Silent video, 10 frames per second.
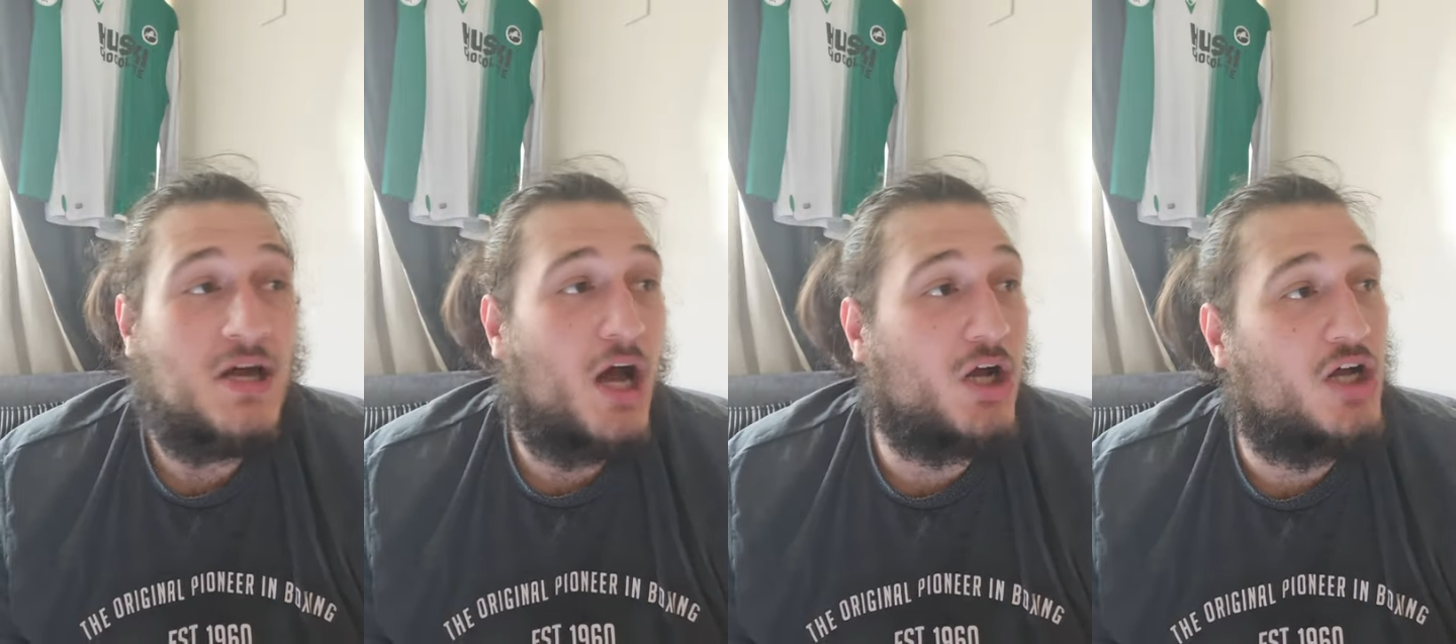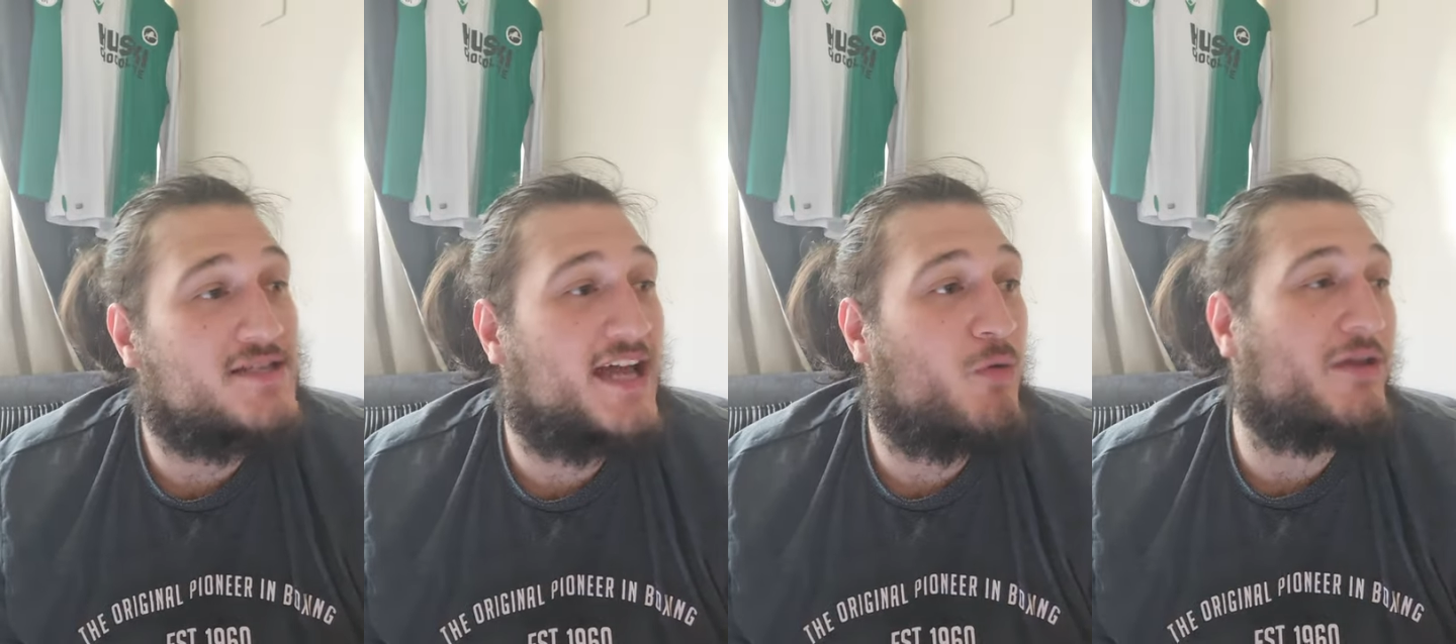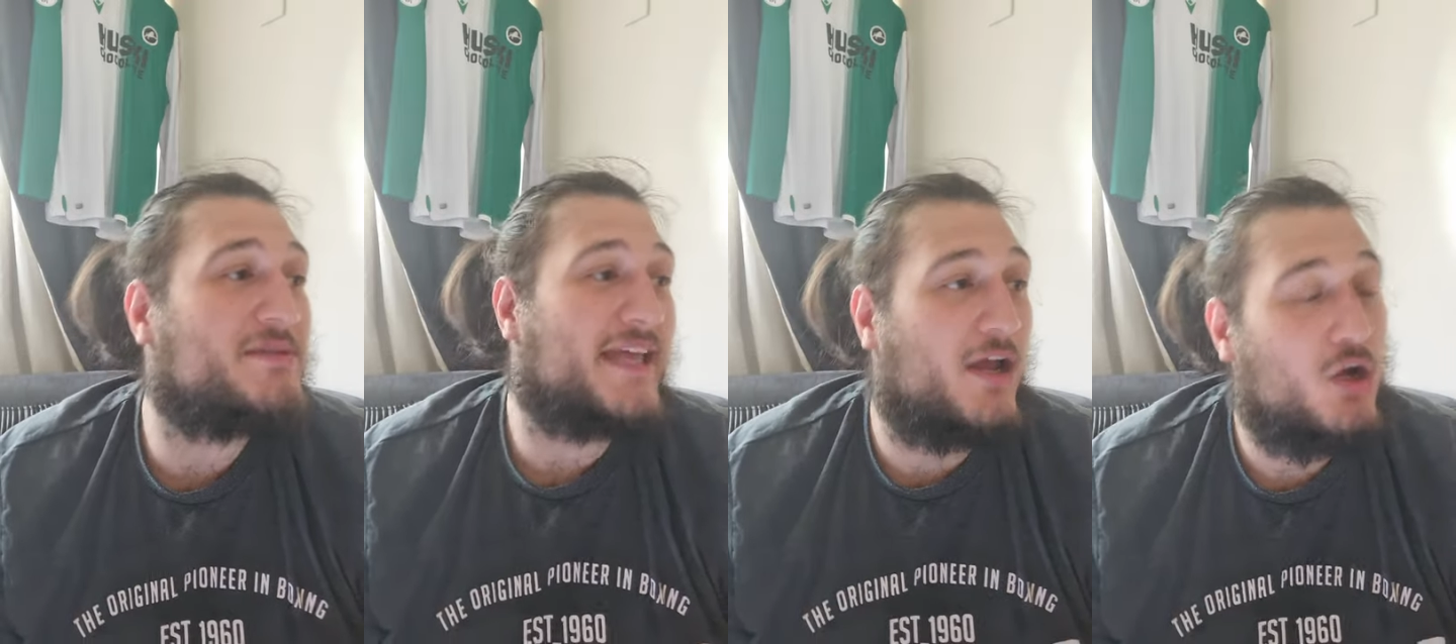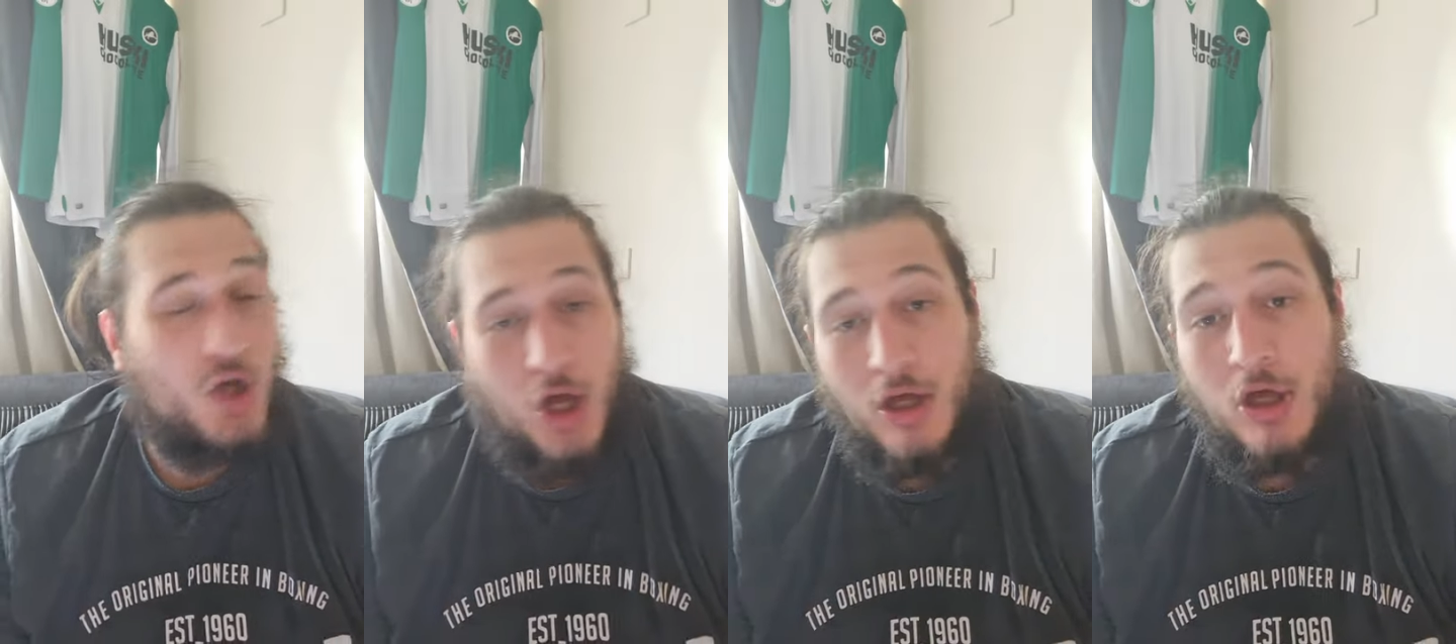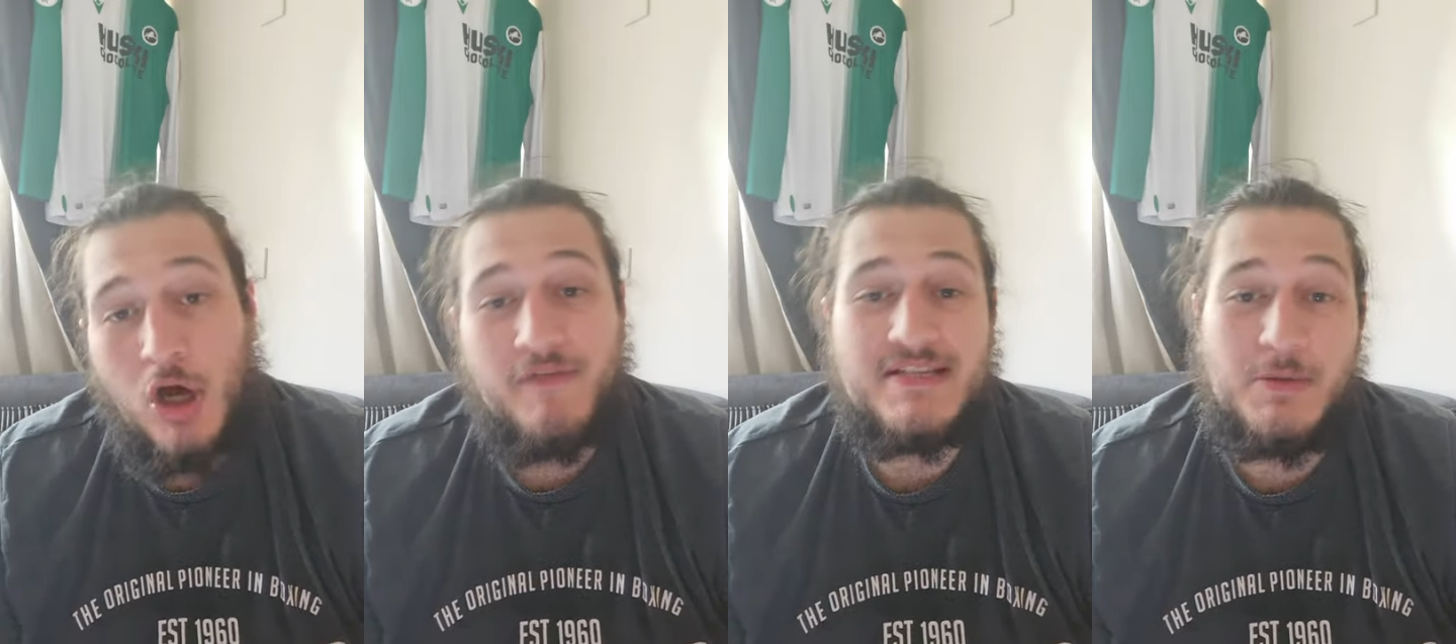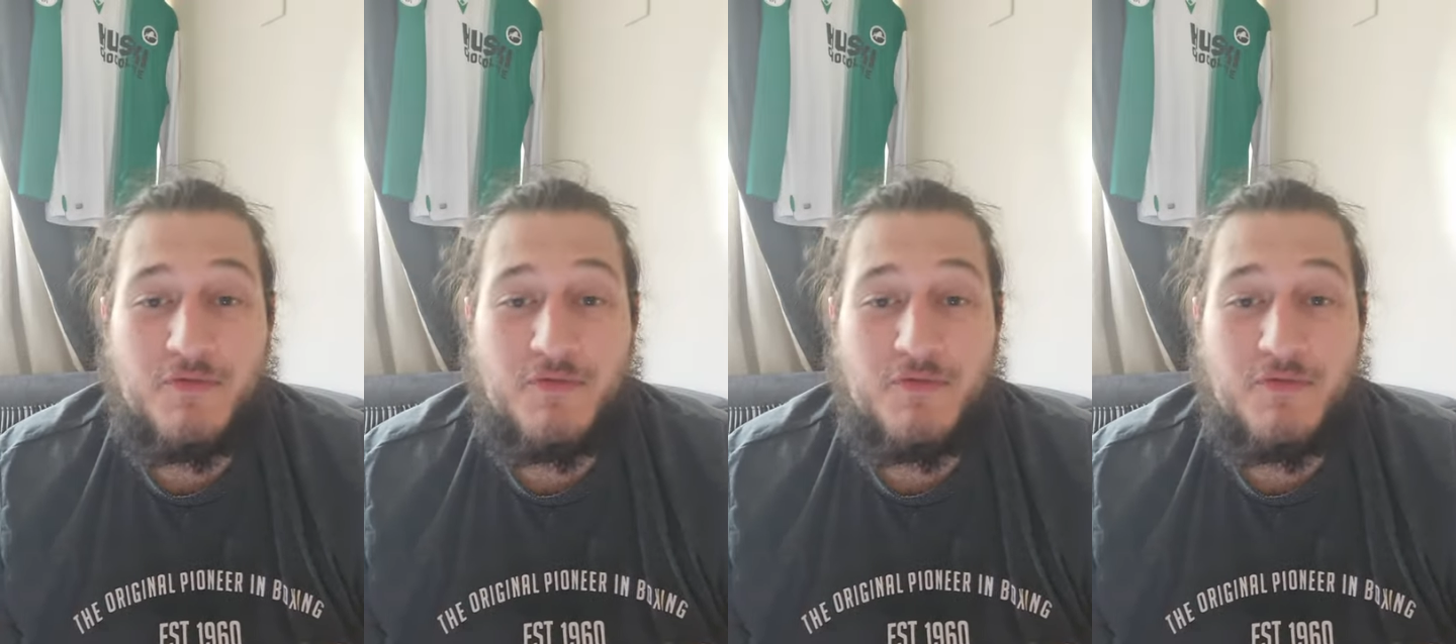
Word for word: I can't say I want him to get a lot. Obviously,